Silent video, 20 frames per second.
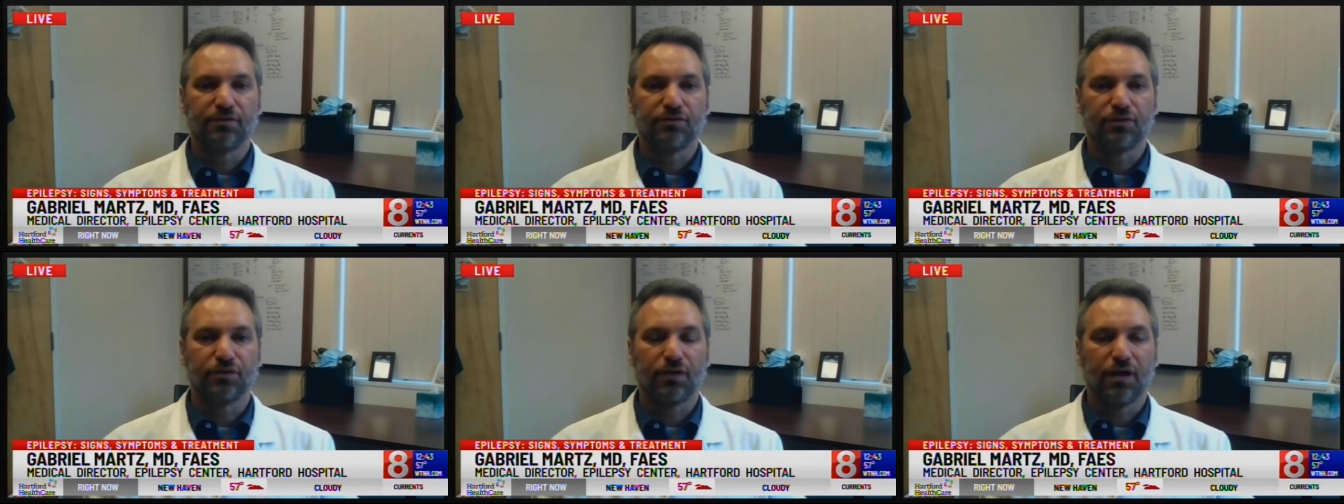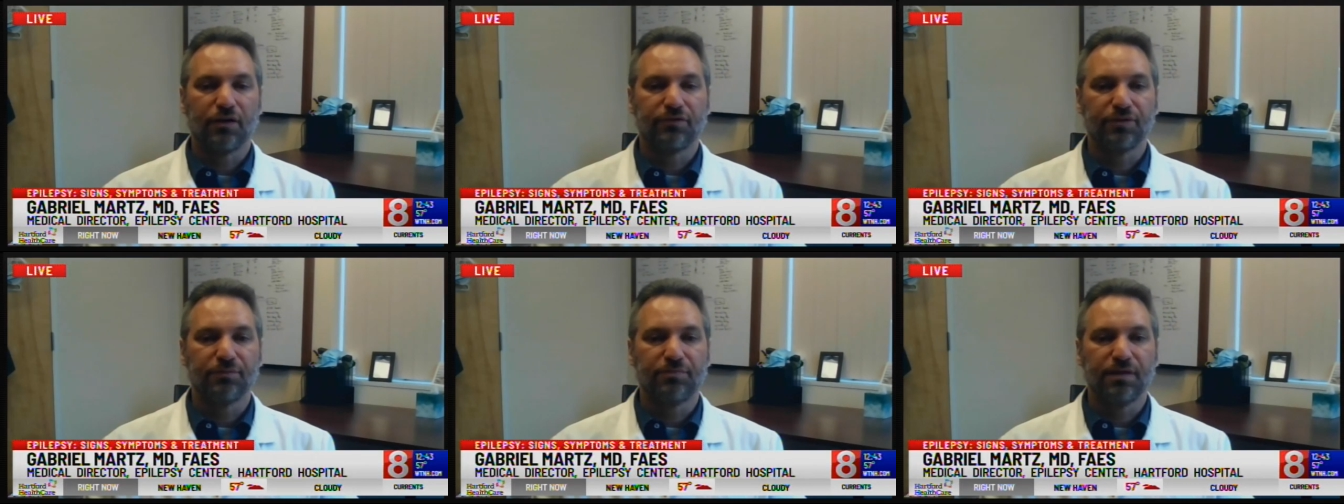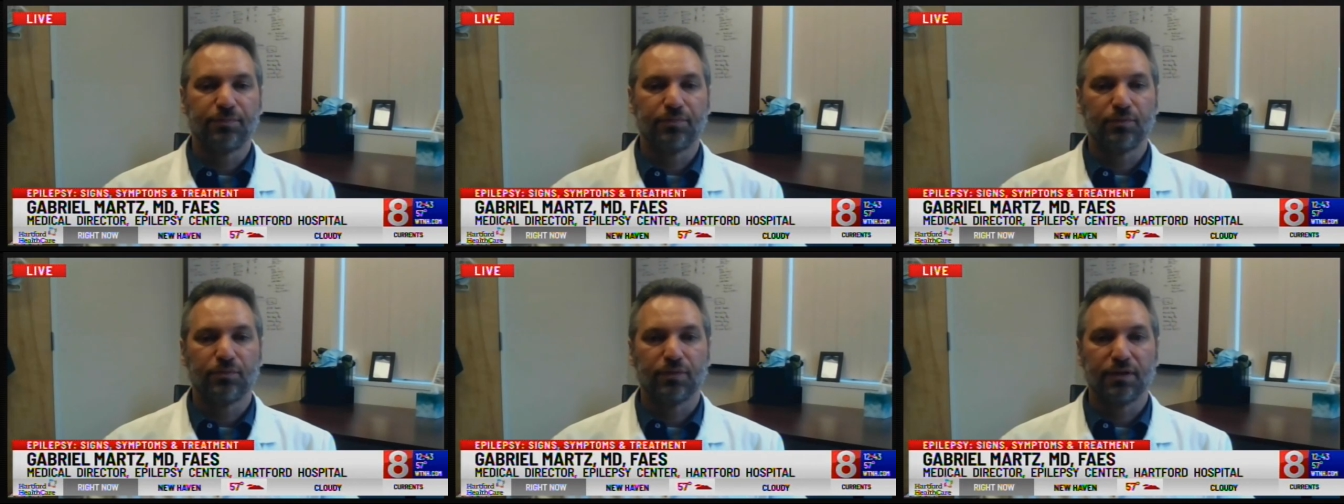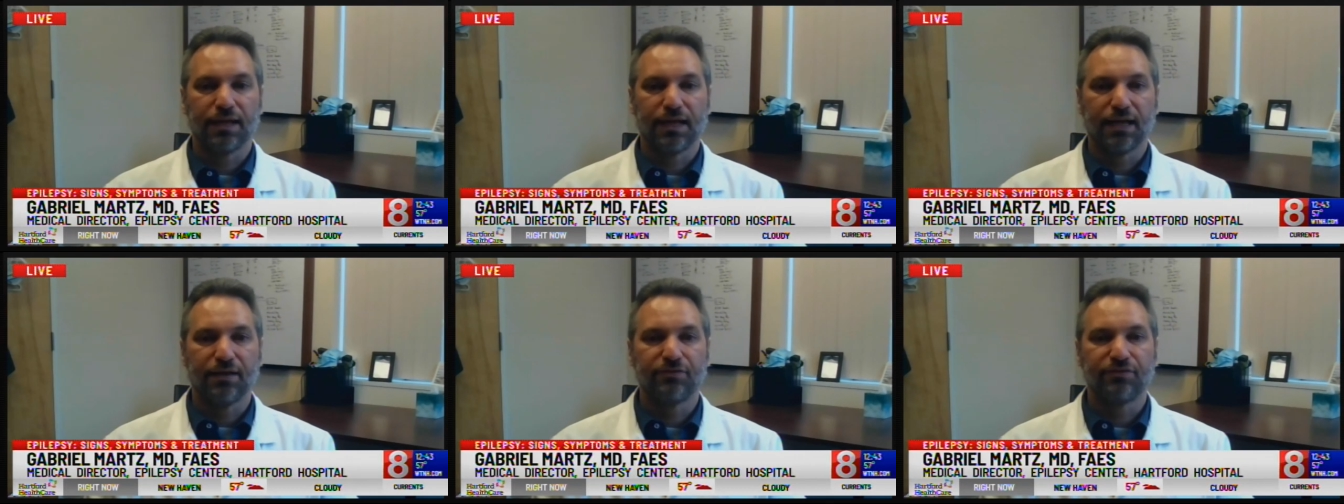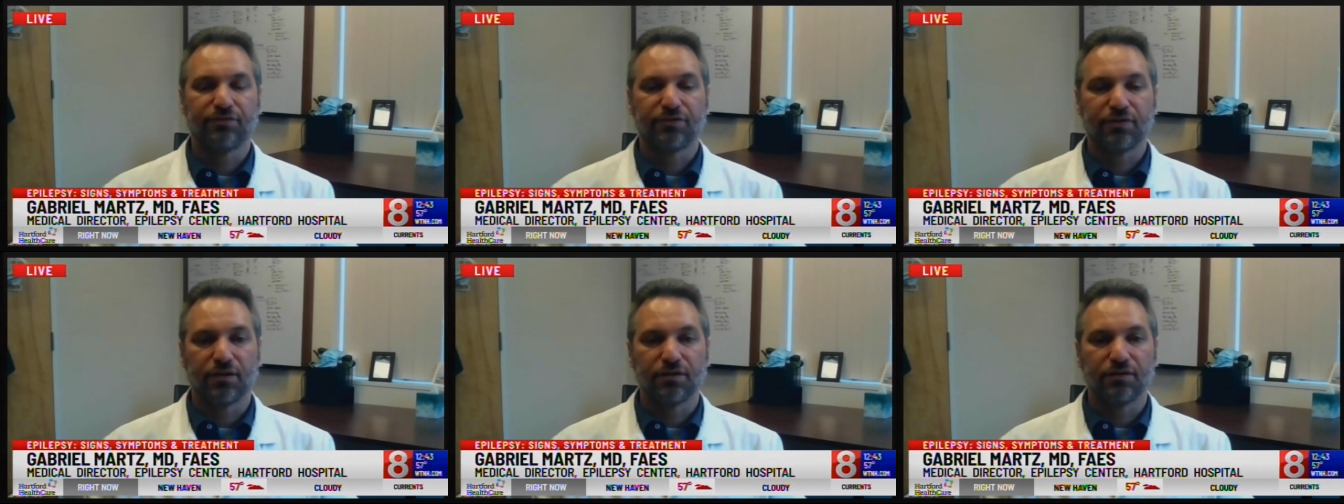So often people will have
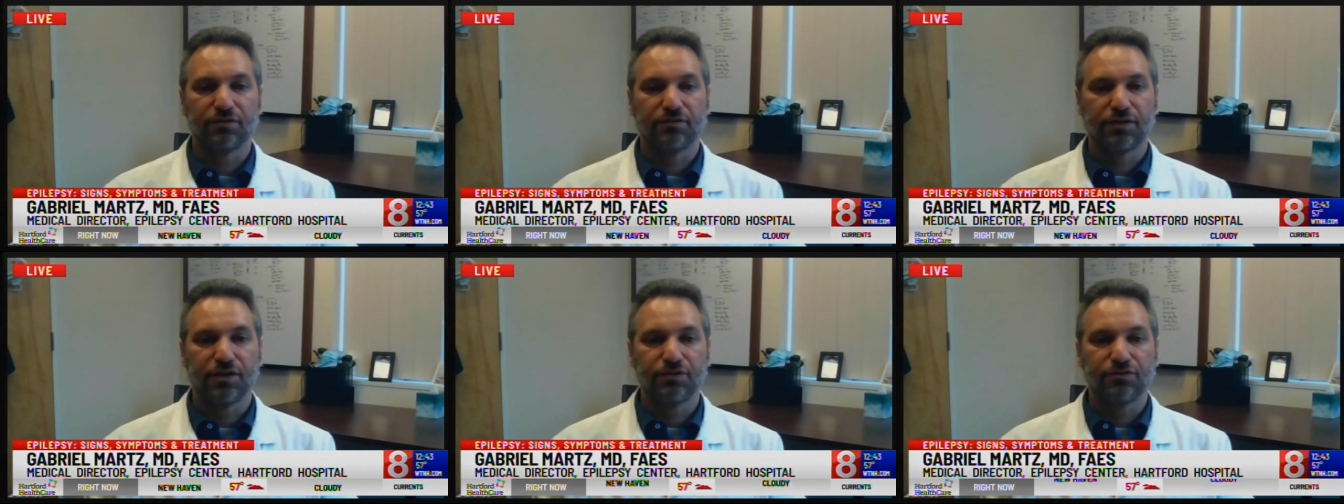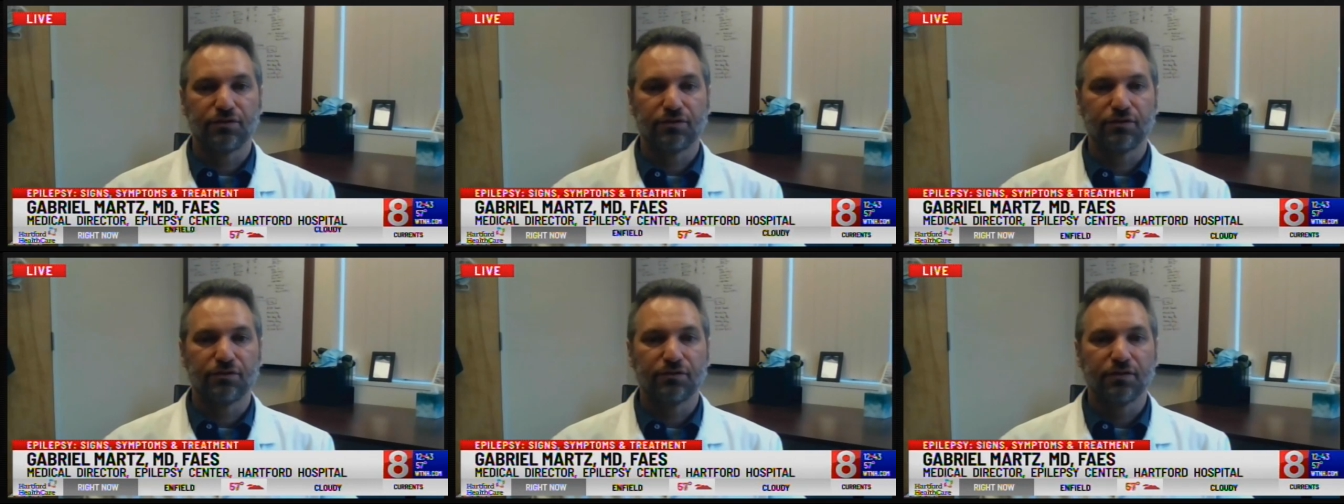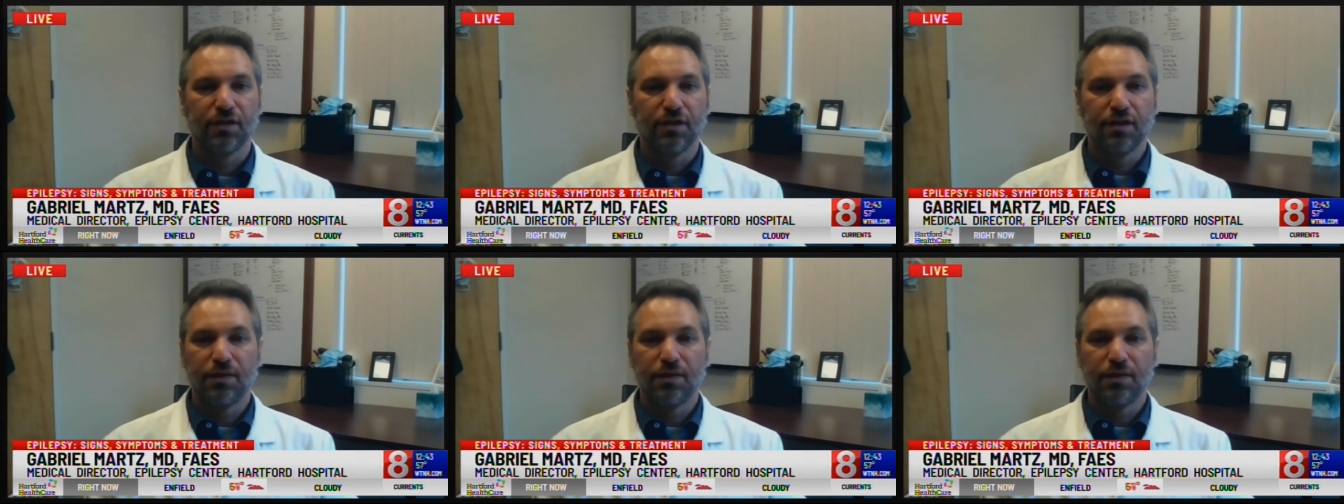subtle seizures,